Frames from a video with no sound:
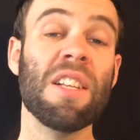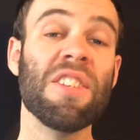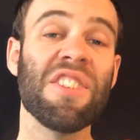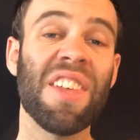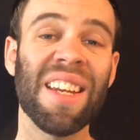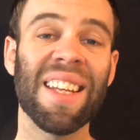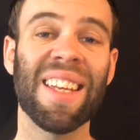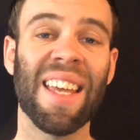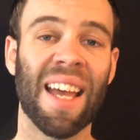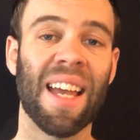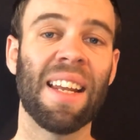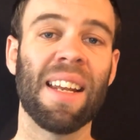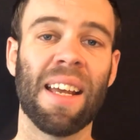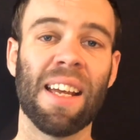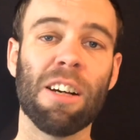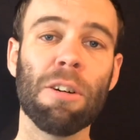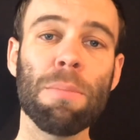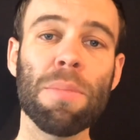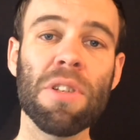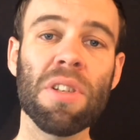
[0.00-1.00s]
So that again
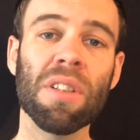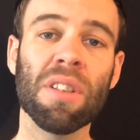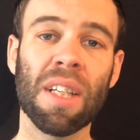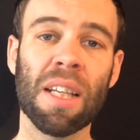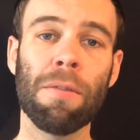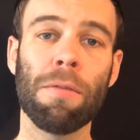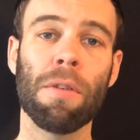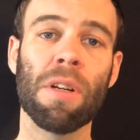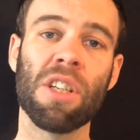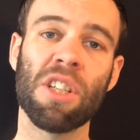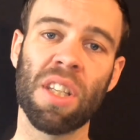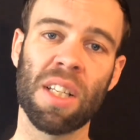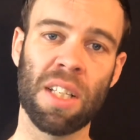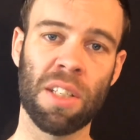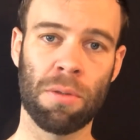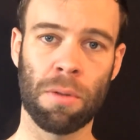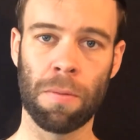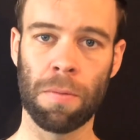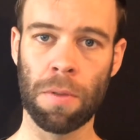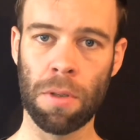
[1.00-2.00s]
helps to leverage
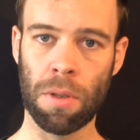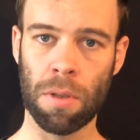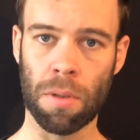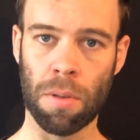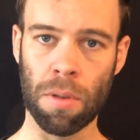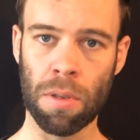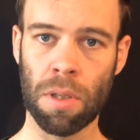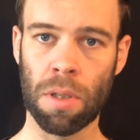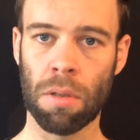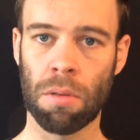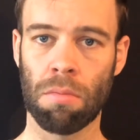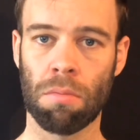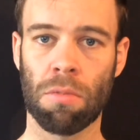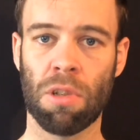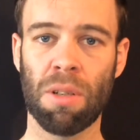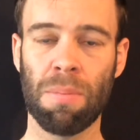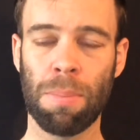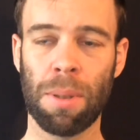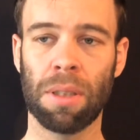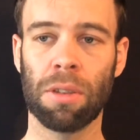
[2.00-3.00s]
these reviews
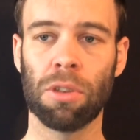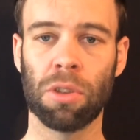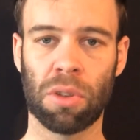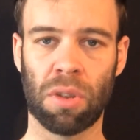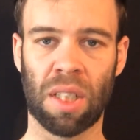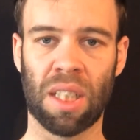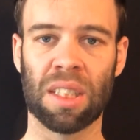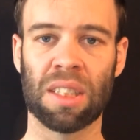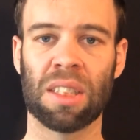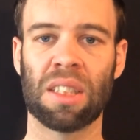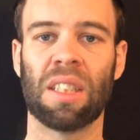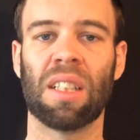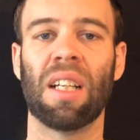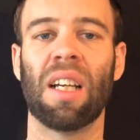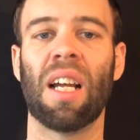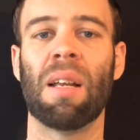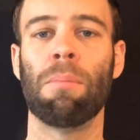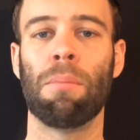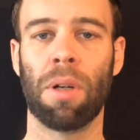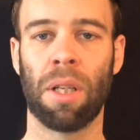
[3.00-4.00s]
to build trust
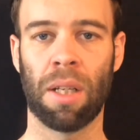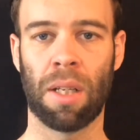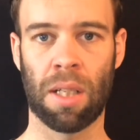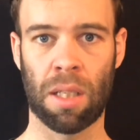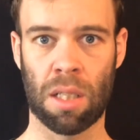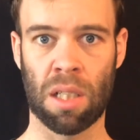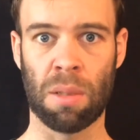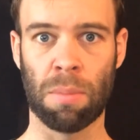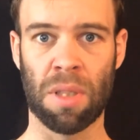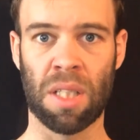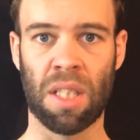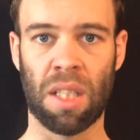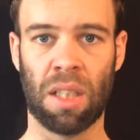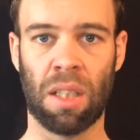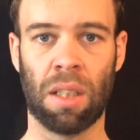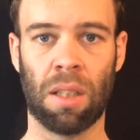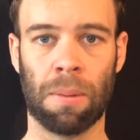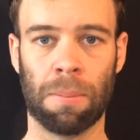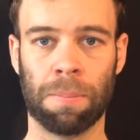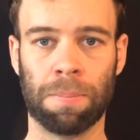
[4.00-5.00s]
and bring customers
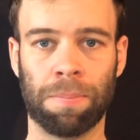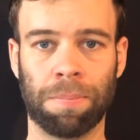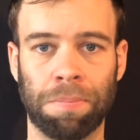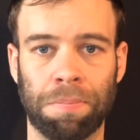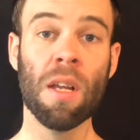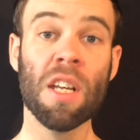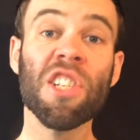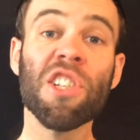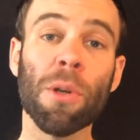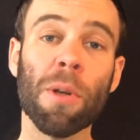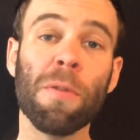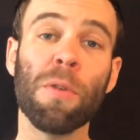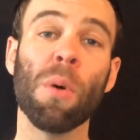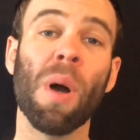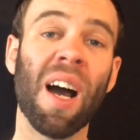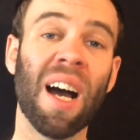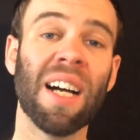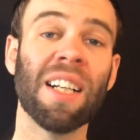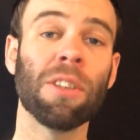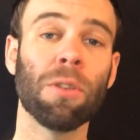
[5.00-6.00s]
in. So if you
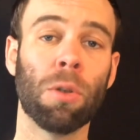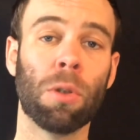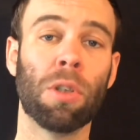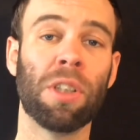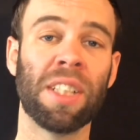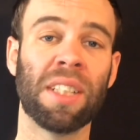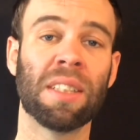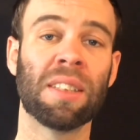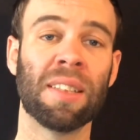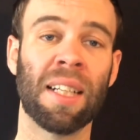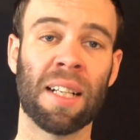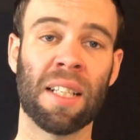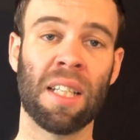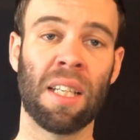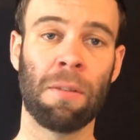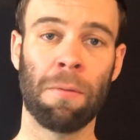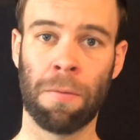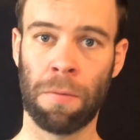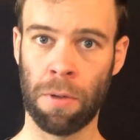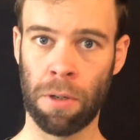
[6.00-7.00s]
aren't already collecting
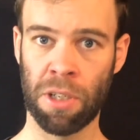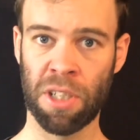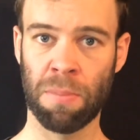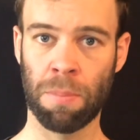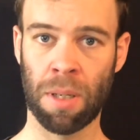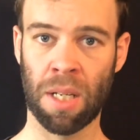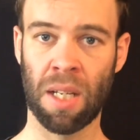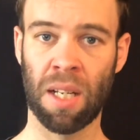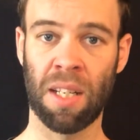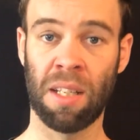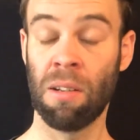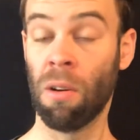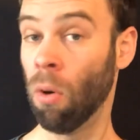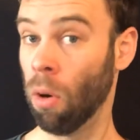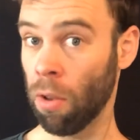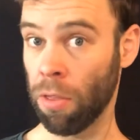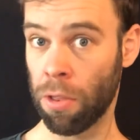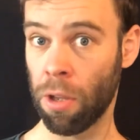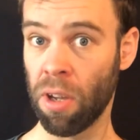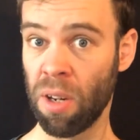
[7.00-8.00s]
first-party or
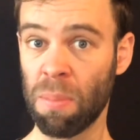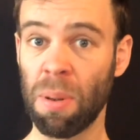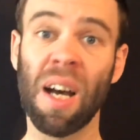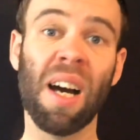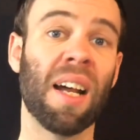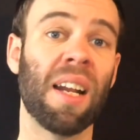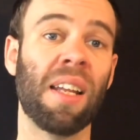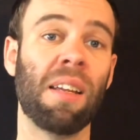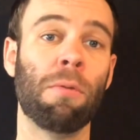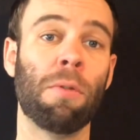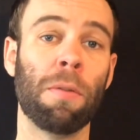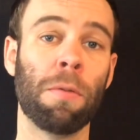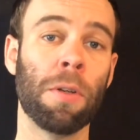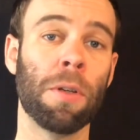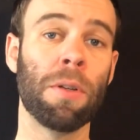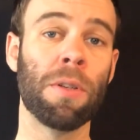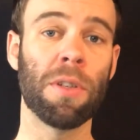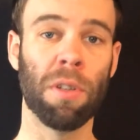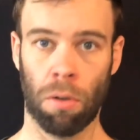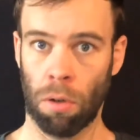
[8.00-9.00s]
third-party
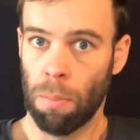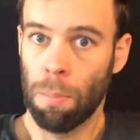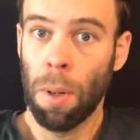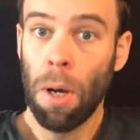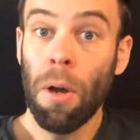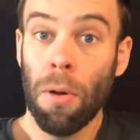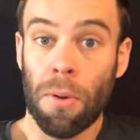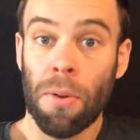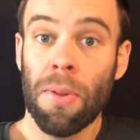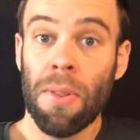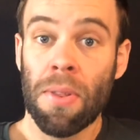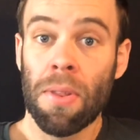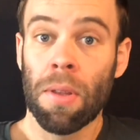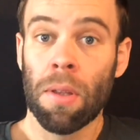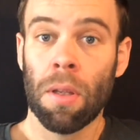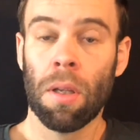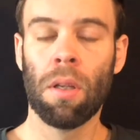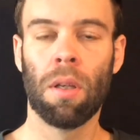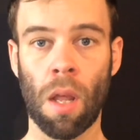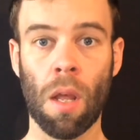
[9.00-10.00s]
reviews, or both,
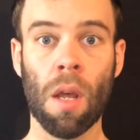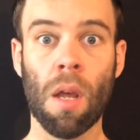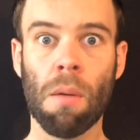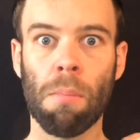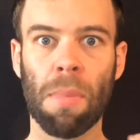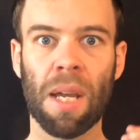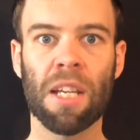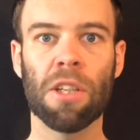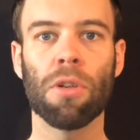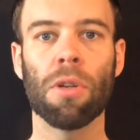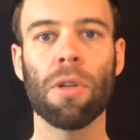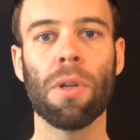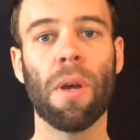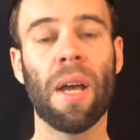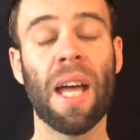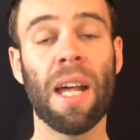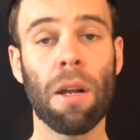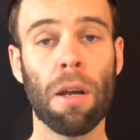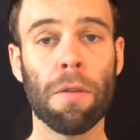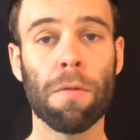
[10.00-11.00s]
make sure you
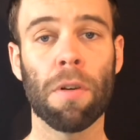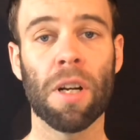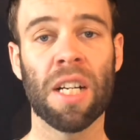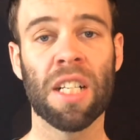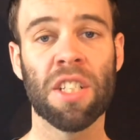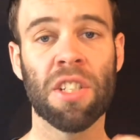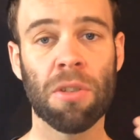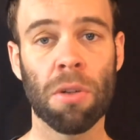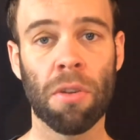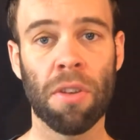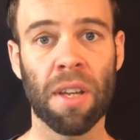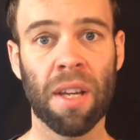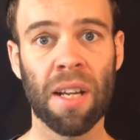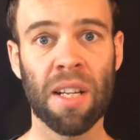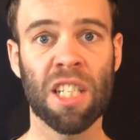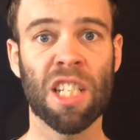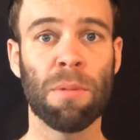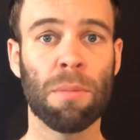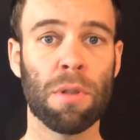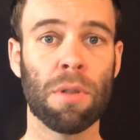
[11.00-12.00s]
head over and install the
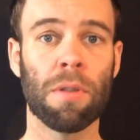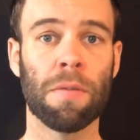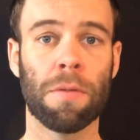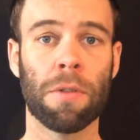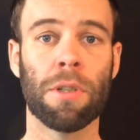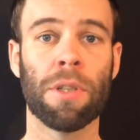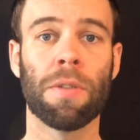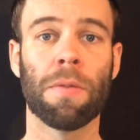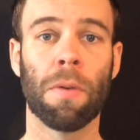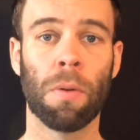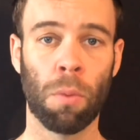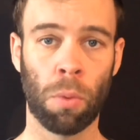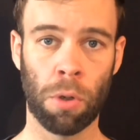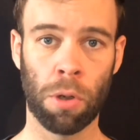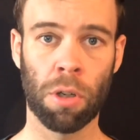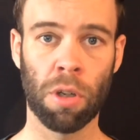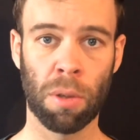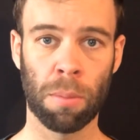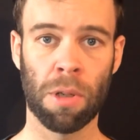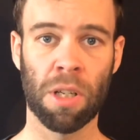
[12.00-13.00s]
Customer Reviews for
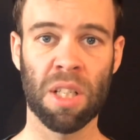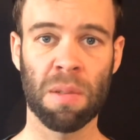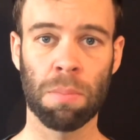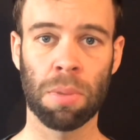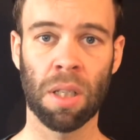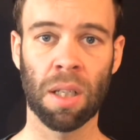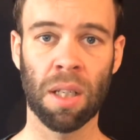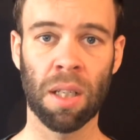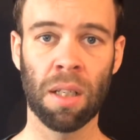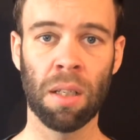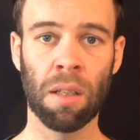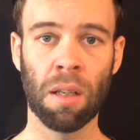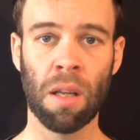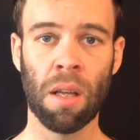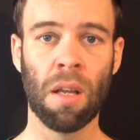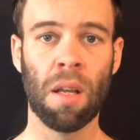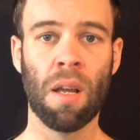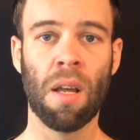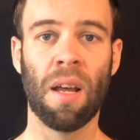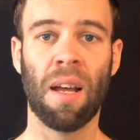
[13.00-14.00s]
WooCommerce plugin.
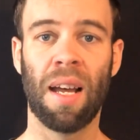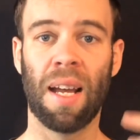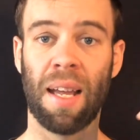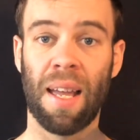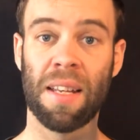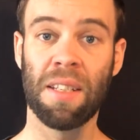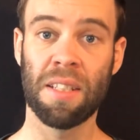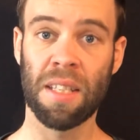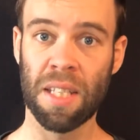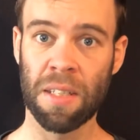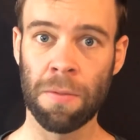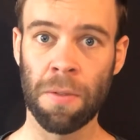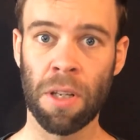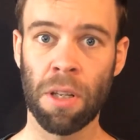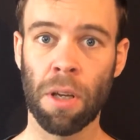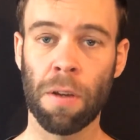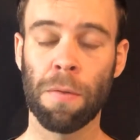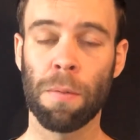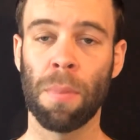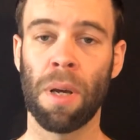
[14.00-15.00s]
Head to this
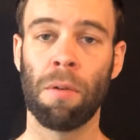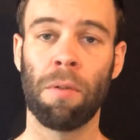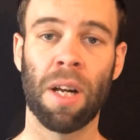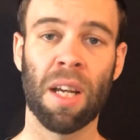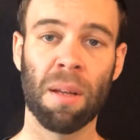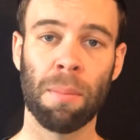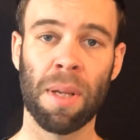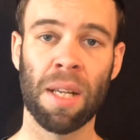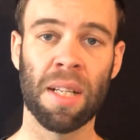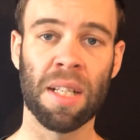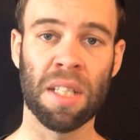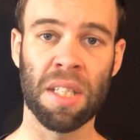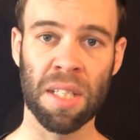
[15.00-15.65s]
video for my recommended